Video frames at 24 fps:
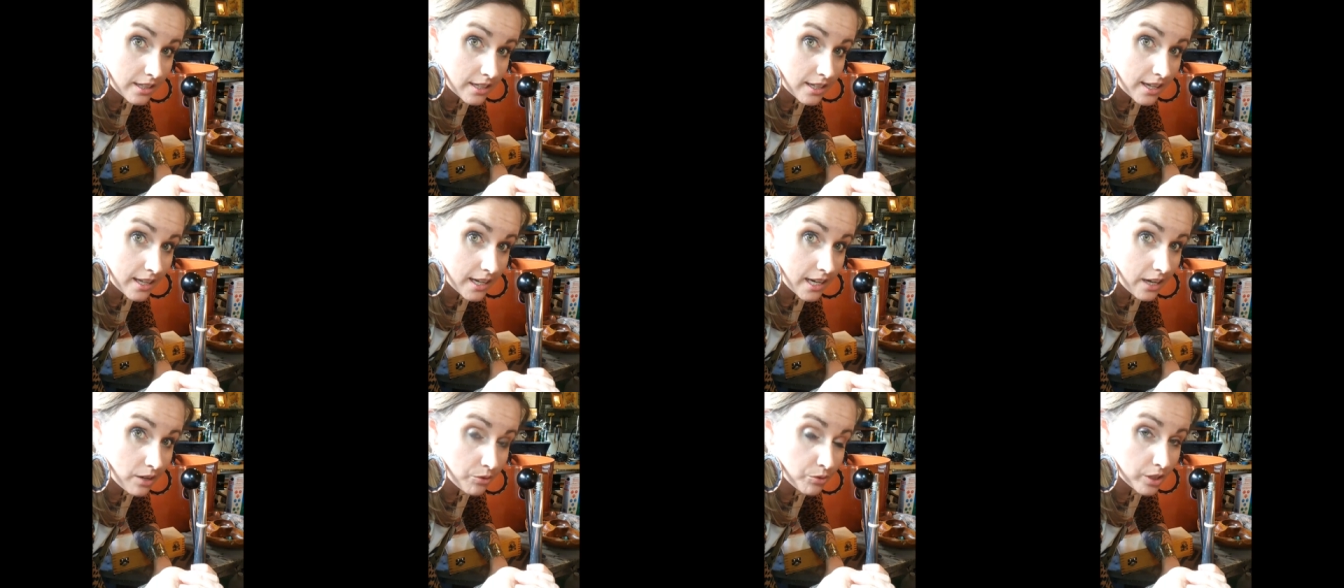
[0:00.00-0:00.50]
it
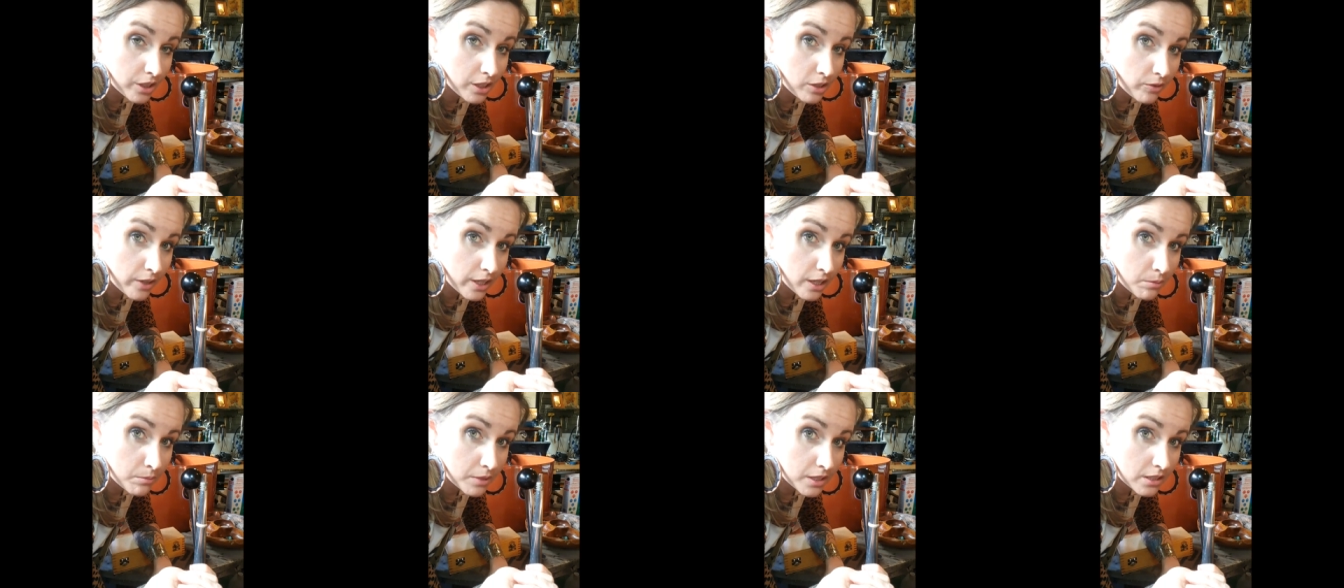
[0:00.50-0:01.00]
and I really
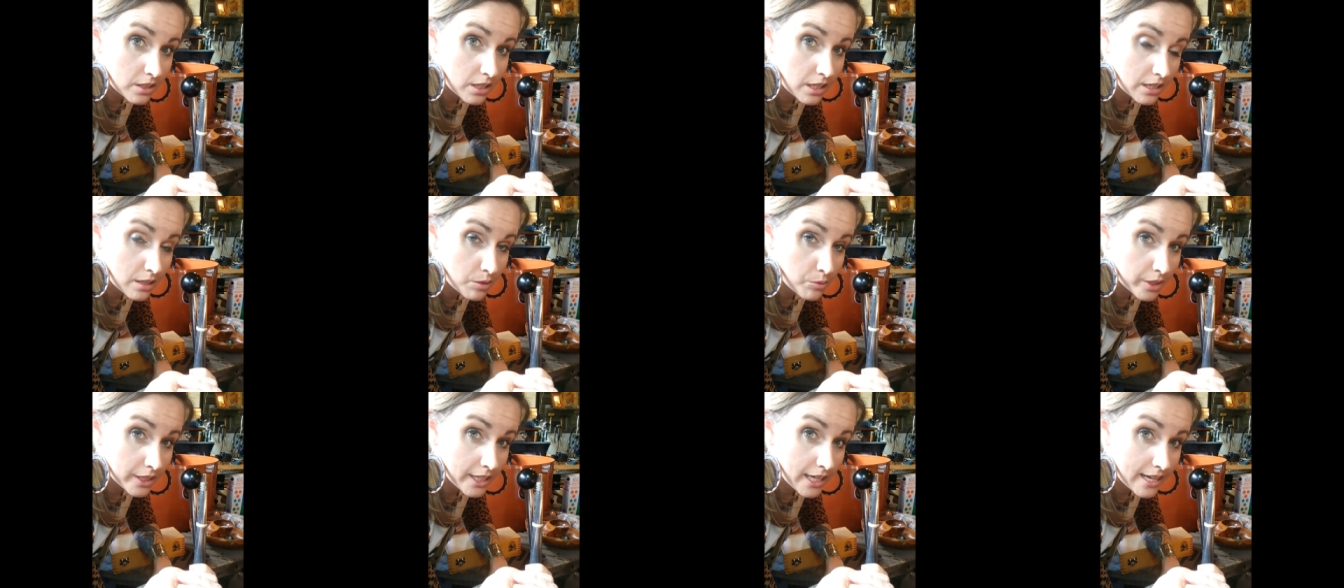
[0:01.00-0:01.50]
recommend
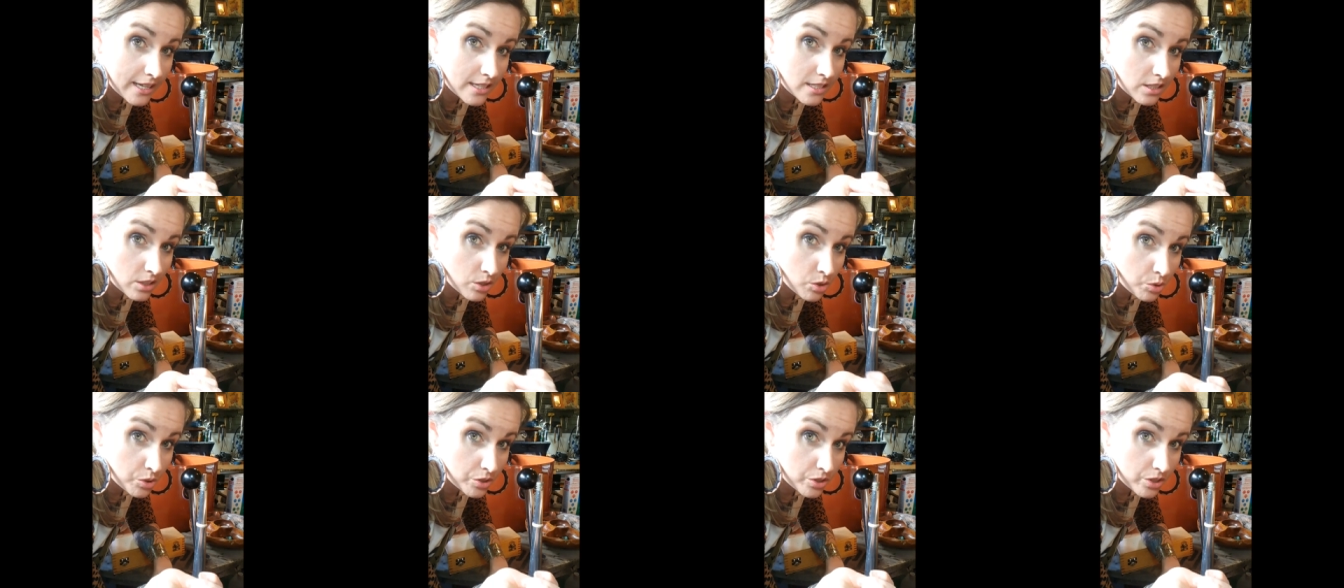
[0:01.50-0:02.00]
getting one that has the
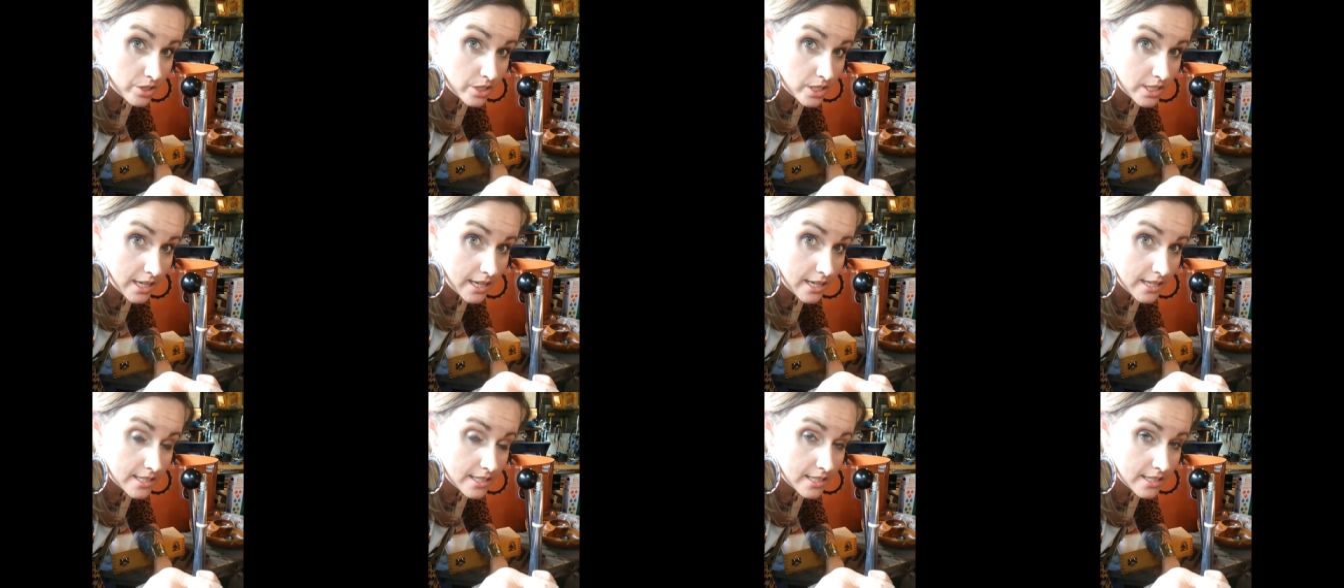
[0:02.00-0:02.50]
quarter
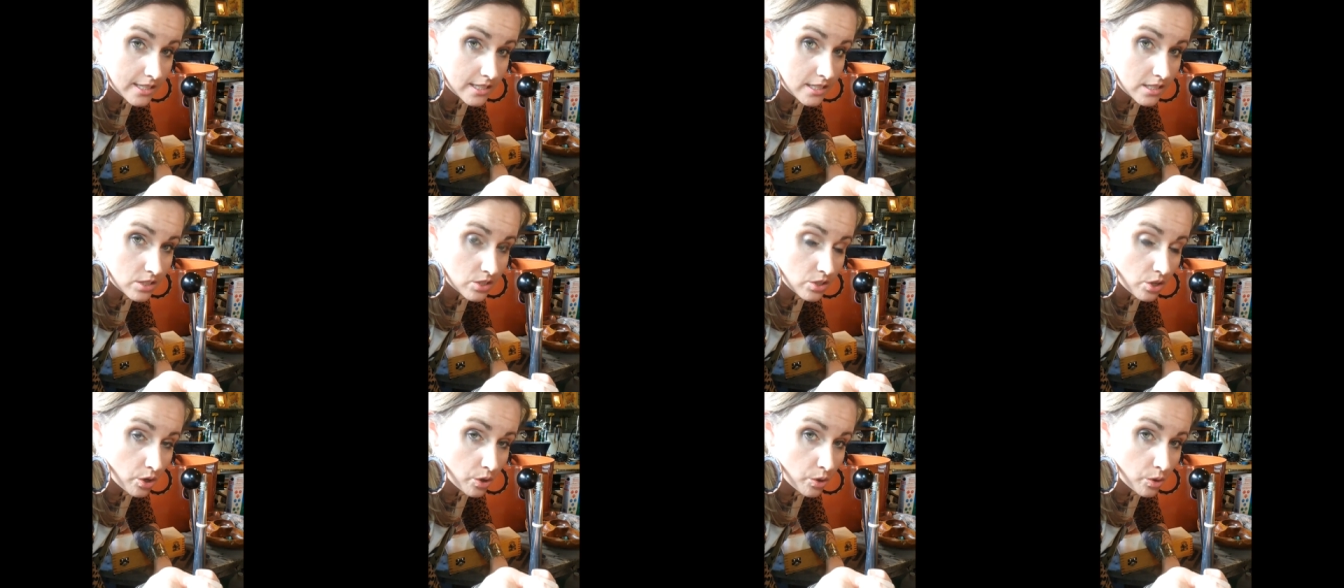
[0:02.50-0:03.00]
sizes
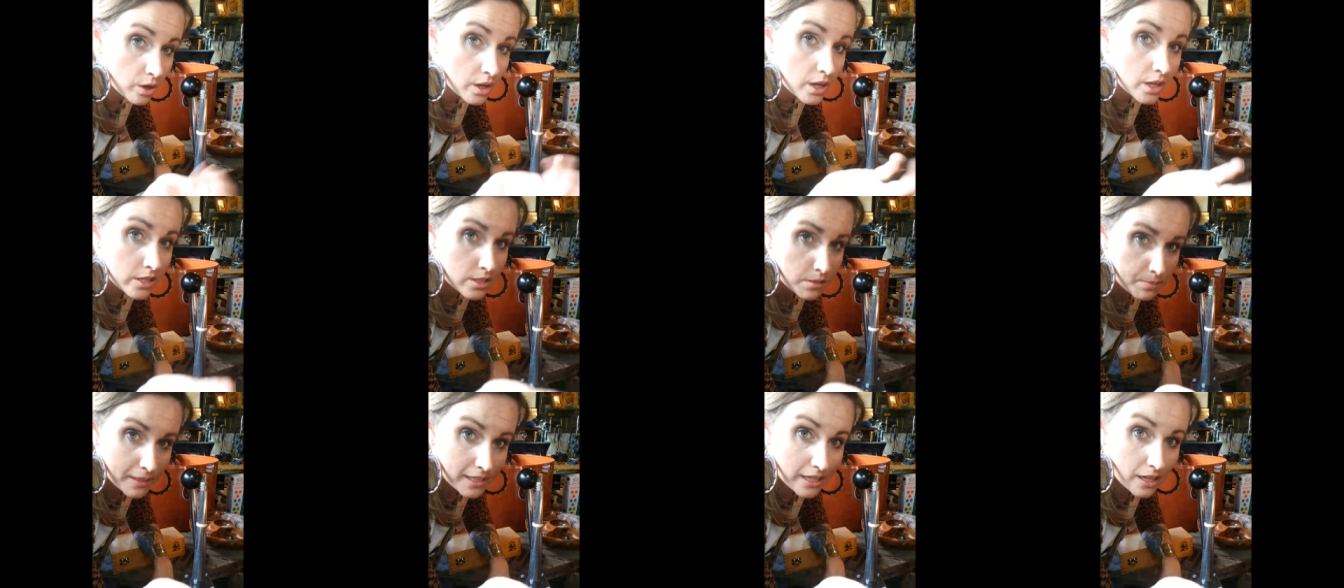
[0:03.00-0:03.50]
so
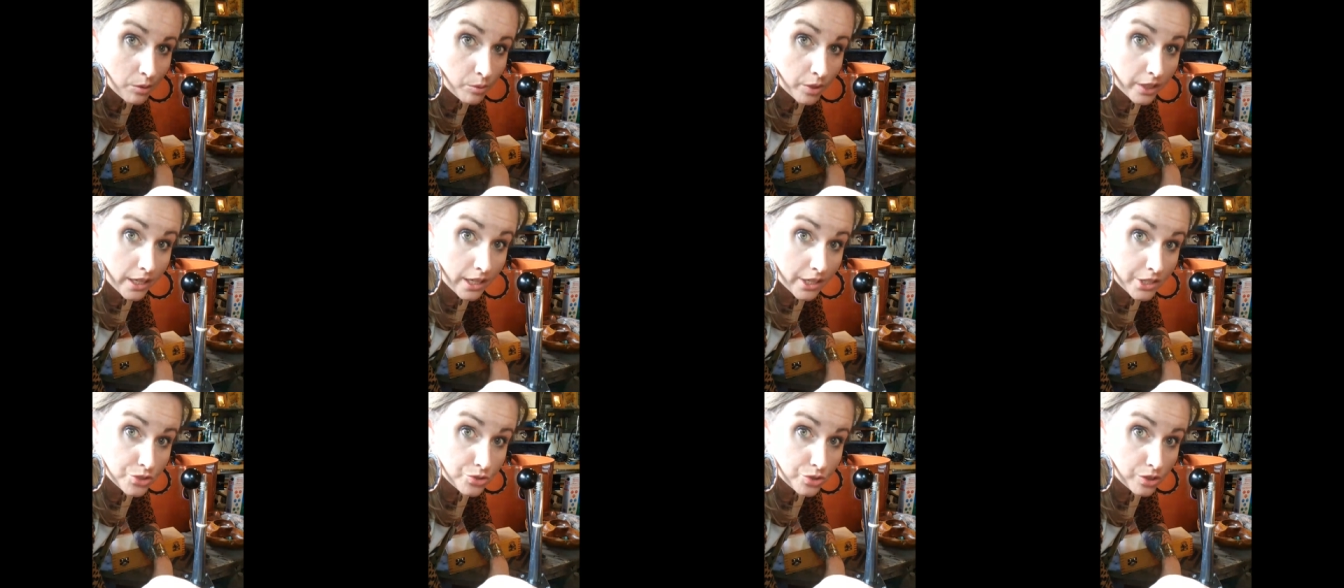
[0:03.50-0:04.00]
depending on what
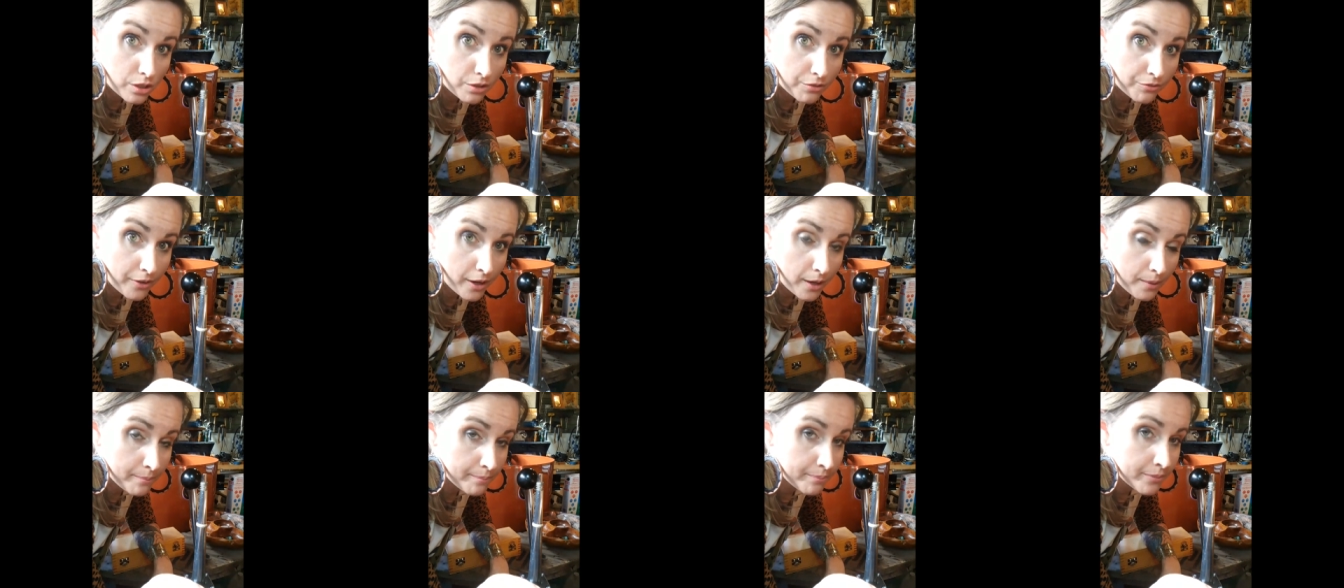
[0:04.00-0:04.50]
country you're
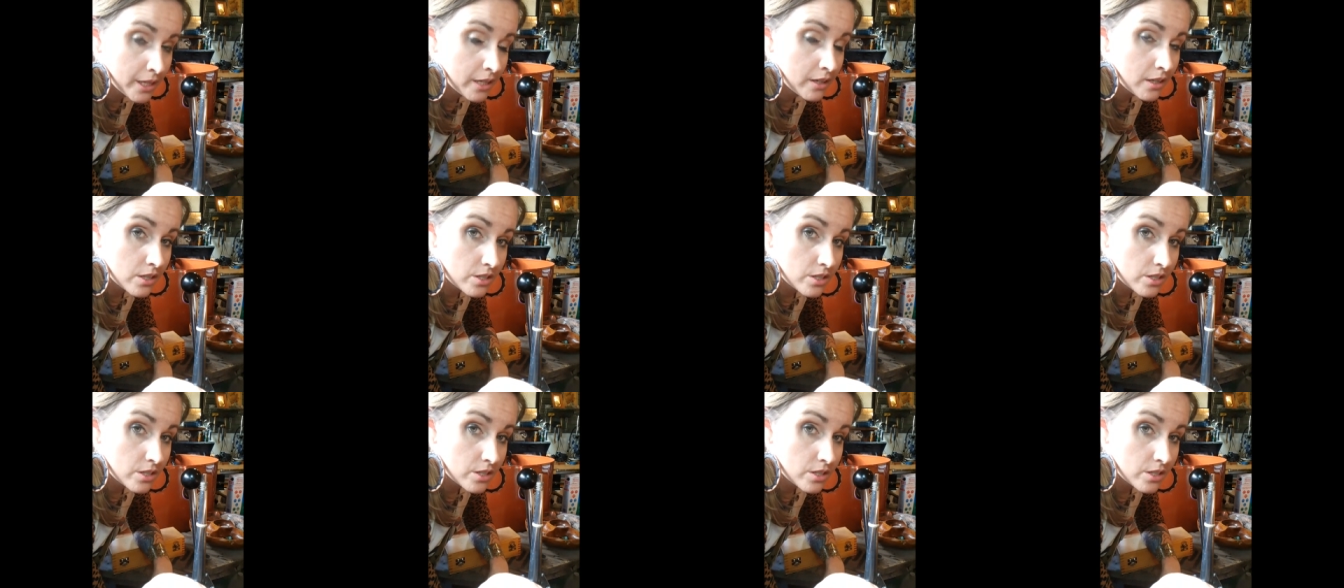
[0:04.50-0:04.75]
from